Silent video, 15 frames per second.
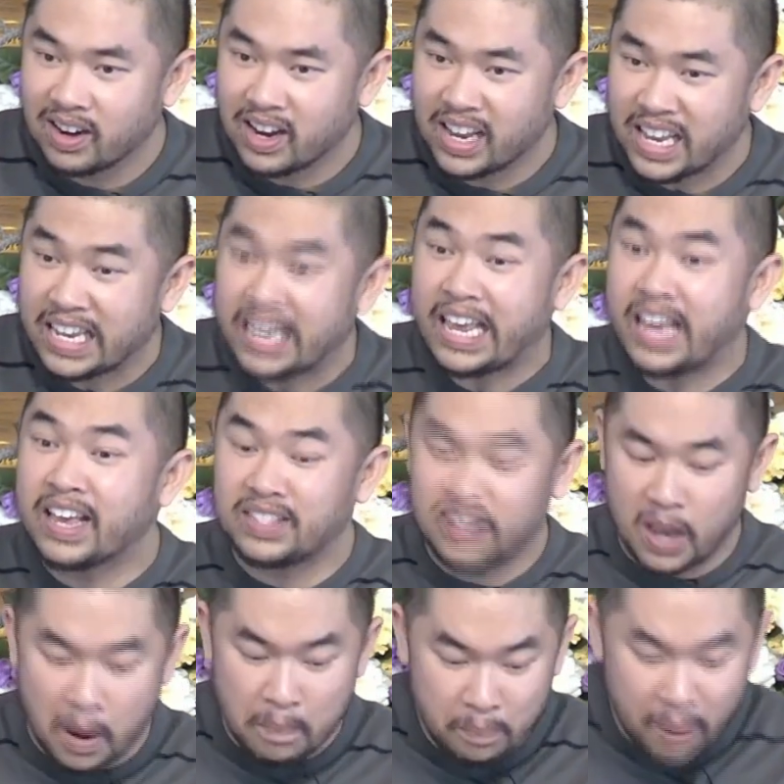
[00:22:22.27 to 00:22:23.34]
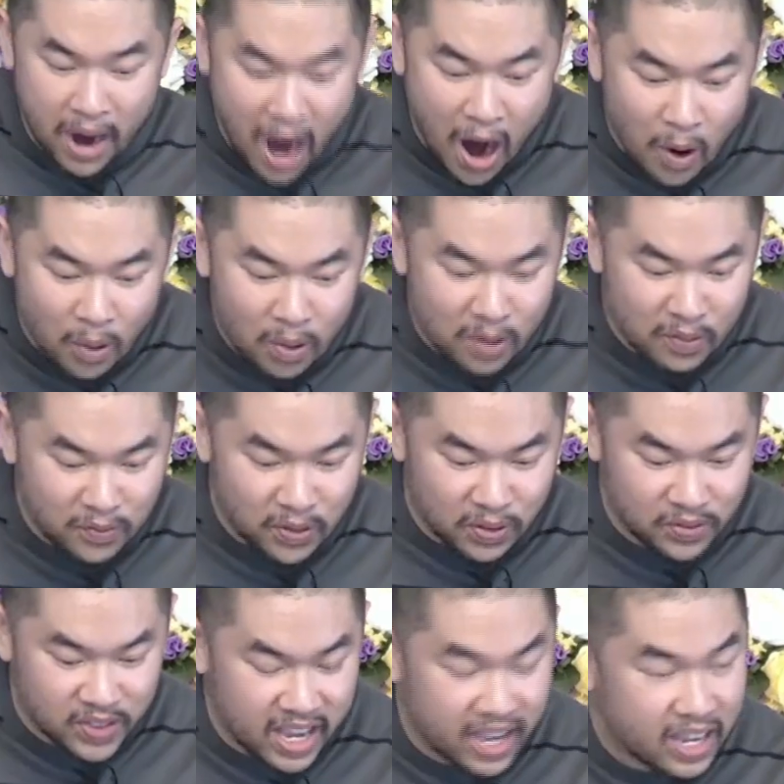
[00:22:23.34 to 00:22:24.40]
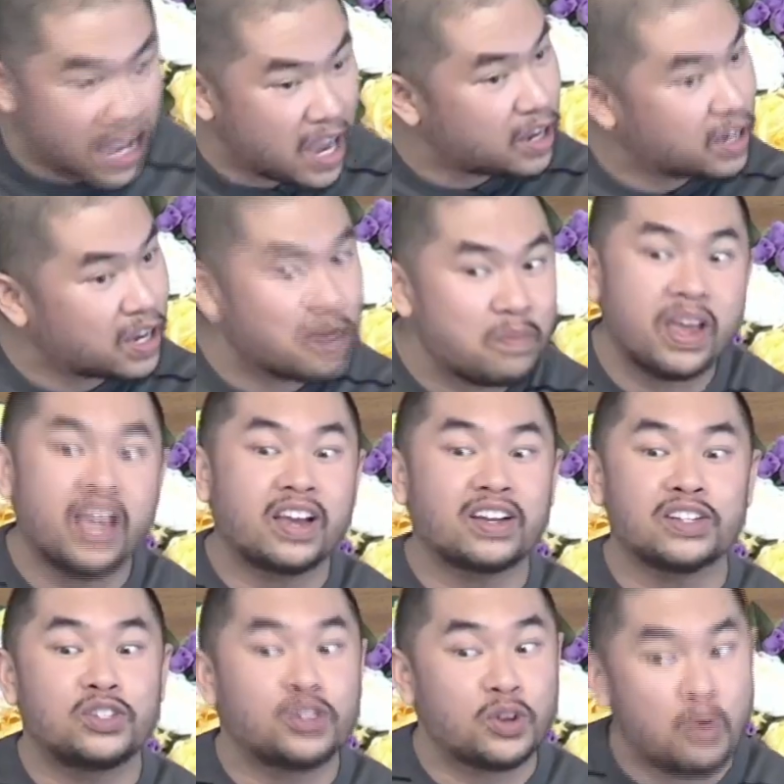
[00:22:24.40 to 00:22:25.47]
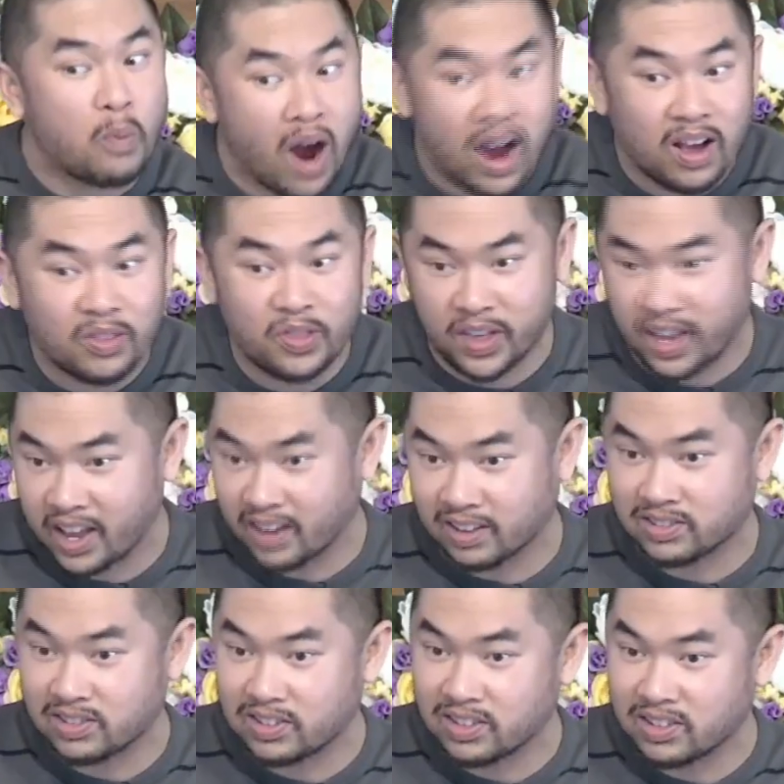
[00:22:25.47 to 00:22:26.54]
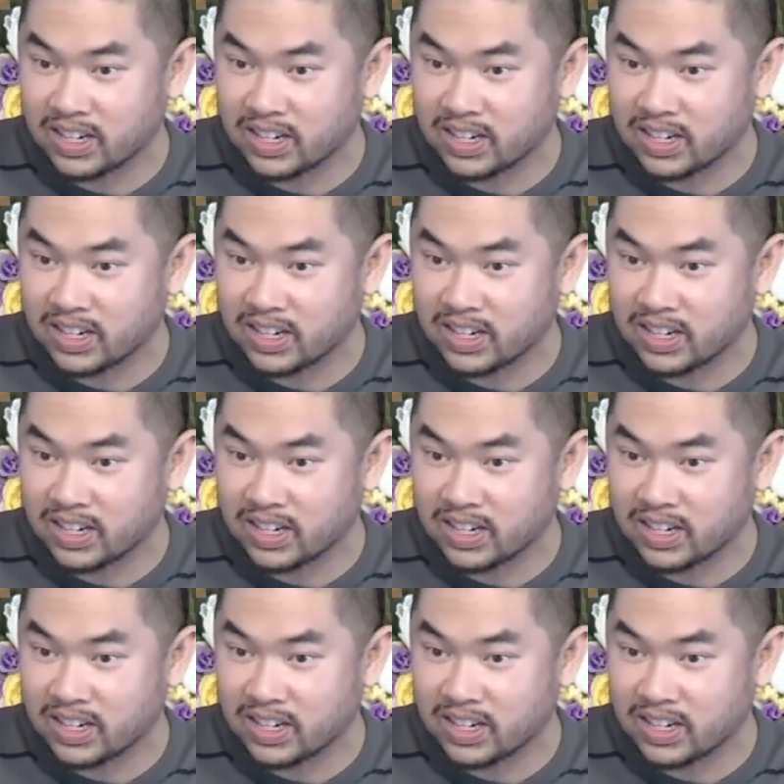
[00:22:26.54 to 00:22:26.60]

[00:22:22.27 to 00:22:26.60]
It is a powerful thing. It can make us do wild things.